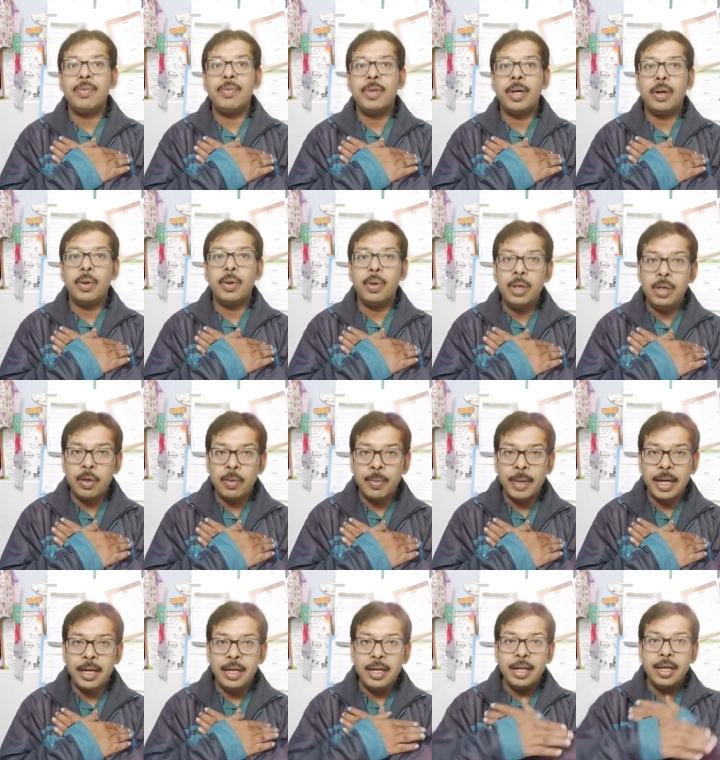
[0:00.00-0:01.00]
the old
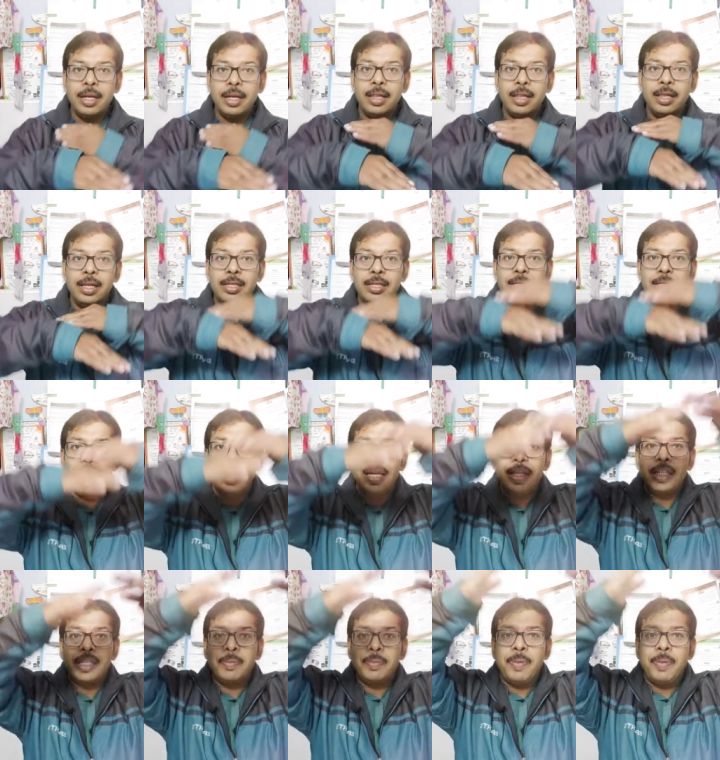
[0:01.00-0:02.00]
woman, the sky
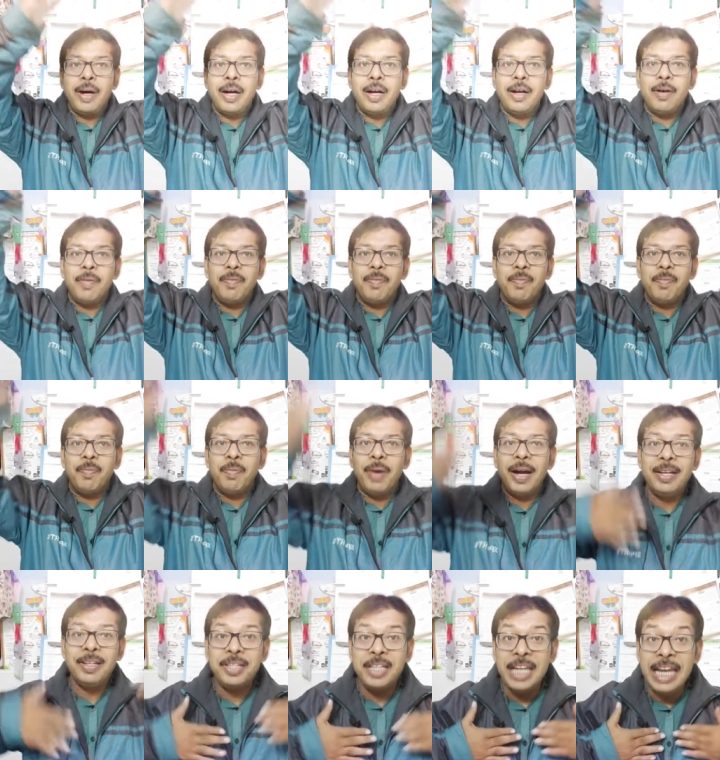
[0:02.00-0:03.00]
is far off.
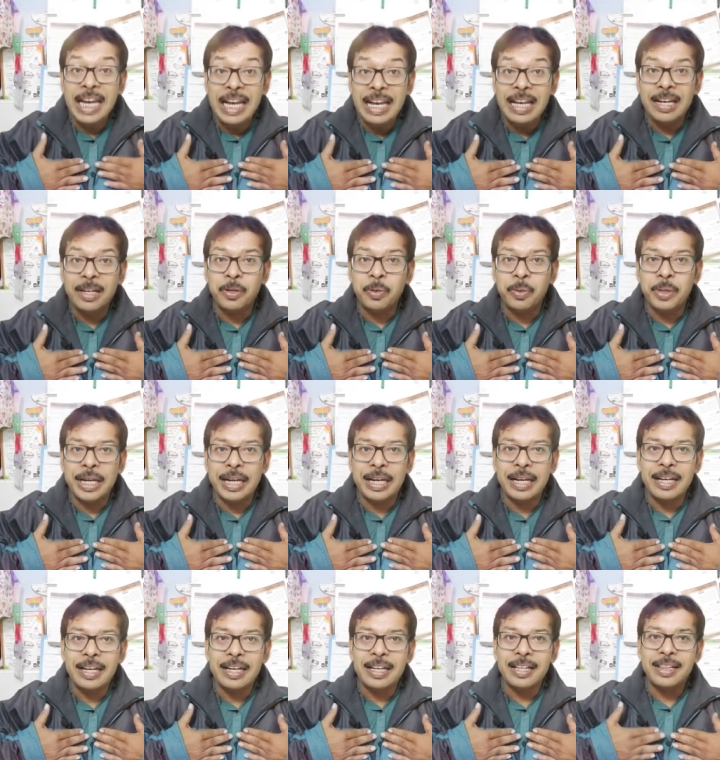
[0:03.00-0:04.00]
But till
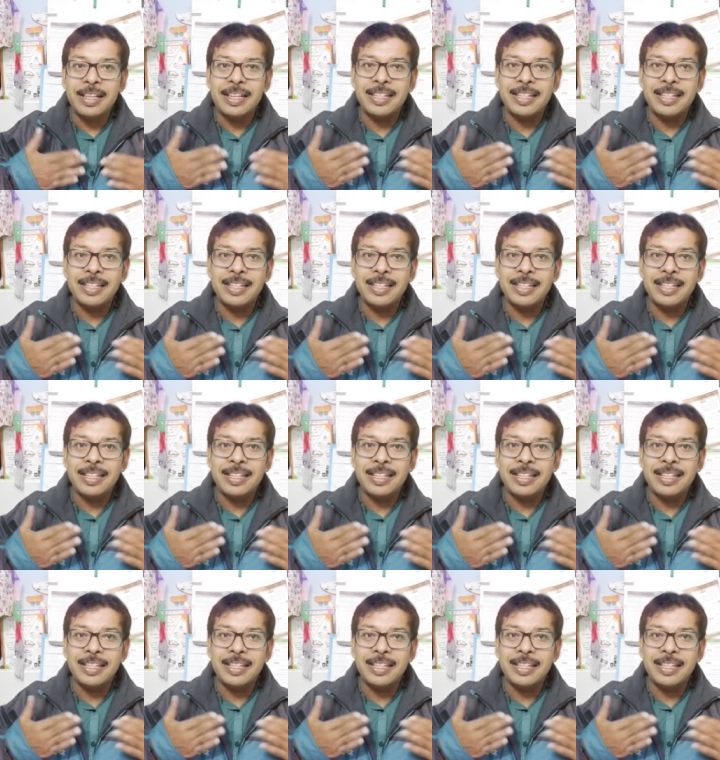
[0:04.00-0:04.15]
today, the